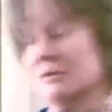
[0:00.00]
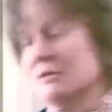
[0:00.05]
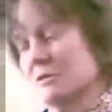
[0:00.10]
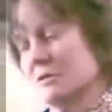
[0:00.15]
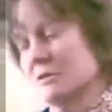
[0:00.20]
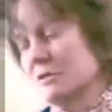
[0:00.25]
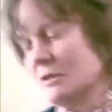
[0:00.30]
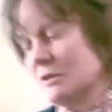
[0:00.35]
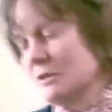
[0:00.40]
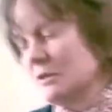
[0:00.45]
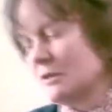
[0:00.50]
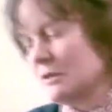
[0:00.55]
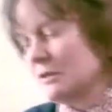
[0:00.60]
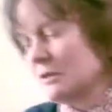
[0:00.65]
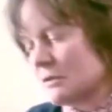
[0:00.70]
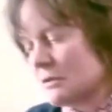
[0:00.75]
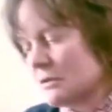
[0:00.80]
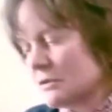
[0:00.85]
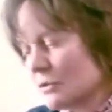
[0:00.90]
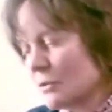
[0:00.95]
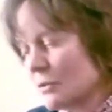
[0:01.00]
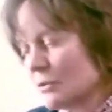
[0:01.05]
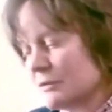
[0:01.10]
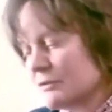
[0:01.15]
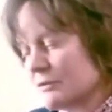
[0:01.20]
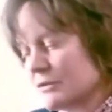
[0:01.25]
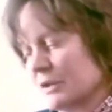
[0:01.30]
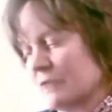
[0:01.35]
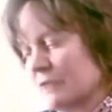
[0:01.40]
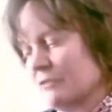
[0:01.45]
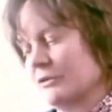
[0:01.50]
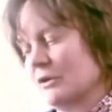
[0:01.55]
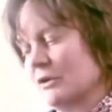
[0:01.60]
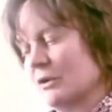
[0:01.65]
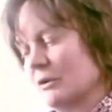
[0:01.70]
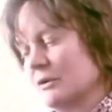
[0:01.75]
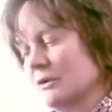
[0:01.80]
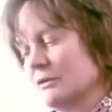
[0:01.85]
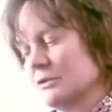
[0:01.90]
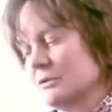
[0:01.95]
this sort of
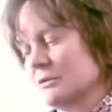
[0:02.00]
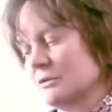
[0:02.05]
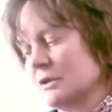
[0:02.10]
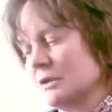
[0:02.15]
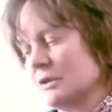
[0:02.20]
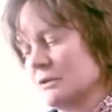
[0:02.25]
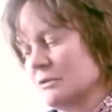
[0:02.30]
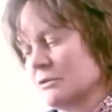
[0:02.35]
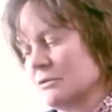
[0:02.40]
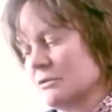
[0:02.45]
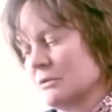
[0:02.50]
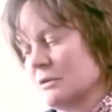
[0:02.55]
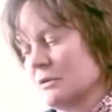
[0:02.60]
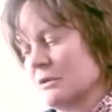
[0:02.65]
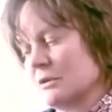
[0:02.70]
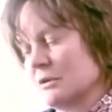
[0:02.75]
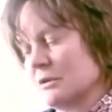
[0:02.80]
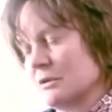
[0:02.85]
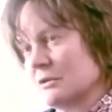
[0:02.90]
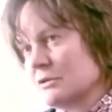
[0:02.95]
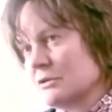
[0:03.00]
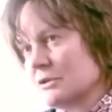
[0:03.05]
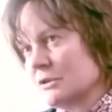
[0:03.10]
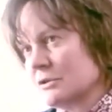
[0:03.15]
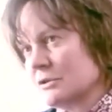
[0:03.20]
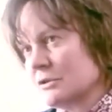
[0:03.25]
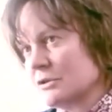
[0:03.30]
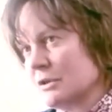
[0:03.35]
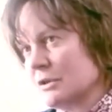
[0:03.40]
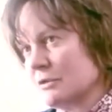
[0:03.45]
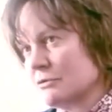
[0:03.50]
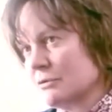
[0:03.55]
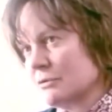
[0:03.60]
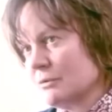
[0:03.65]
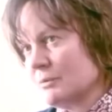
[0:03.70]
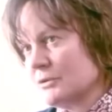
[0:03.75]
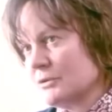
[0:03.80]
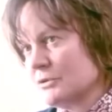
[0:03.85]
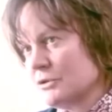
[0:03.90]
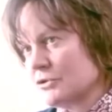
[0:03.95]
self-knowledge into such a
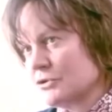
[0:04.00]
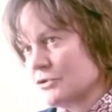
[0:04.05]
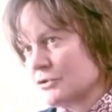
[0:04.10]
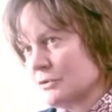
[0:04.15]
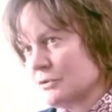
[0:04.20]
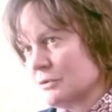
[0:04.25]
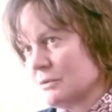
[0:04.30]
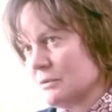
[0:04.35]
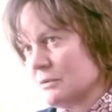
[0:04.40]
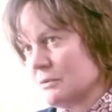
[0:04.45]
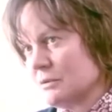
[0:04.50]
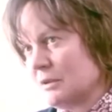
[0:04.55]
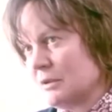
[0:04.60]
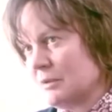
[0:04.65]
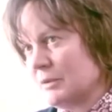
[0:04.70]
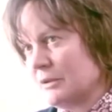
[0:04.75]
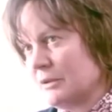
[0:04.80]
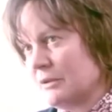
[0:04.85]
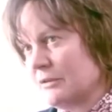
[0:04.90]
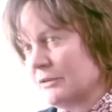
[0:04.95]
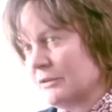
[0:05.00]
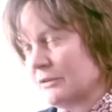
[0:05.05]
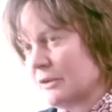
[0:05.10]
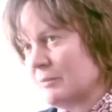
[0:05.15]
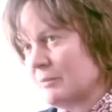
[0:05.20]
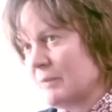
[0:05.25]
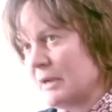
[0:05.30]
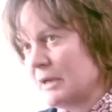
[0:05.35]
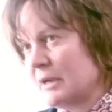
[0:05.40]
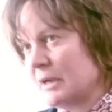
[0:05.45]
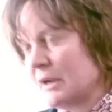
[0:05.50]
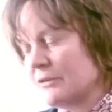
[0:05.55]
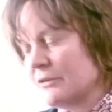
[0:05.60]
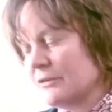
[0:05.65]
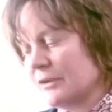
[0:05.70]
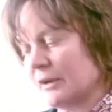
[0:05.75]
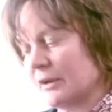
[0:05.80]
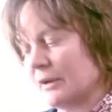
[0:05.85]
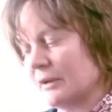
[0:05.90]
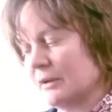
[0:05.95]
central position. I mean, that there are many
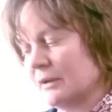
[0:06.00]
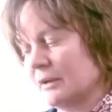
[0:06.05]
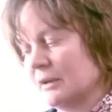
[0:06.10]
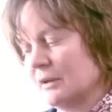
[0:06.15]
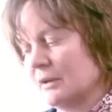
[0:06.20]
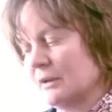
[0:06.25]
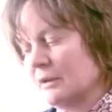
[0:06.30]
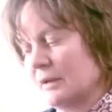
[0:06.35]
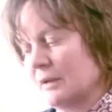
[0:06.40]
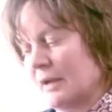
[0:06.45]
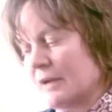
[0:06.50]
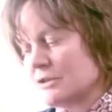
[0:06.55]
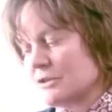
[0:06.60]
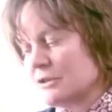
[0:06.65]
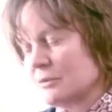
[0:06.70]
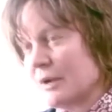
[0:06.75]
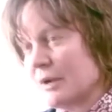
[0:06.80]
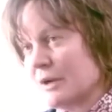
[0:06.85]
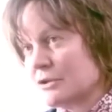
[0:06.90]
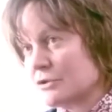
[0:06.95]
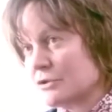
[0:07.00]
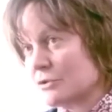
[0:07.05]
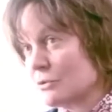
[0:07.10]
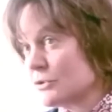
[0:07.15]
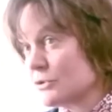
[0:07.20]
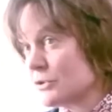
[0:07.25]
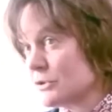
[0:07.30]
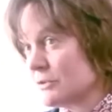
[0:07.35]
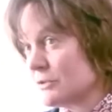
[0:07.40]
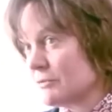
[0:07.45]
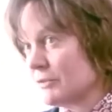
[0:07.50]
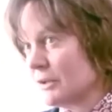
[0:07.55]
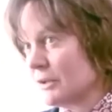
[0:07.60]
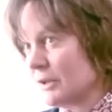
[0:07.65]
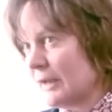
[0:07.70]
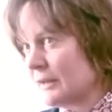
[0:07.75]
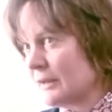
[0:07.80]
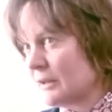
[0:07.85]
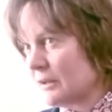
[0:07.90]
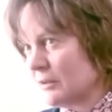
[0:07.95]
other, as it were, sources of
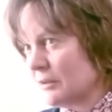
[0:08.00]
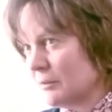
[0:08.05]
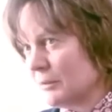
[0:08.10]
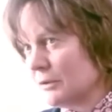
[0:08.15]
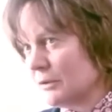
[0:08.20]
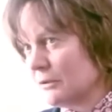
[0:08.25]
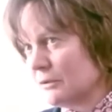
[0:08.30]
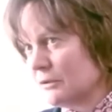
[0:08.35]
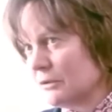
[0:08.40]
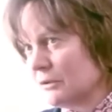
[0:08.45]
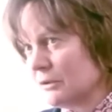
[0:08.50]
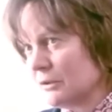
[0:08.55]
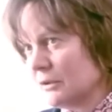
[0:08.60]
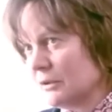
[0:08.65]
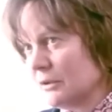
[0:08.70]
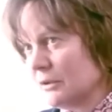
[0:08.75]
enlightenment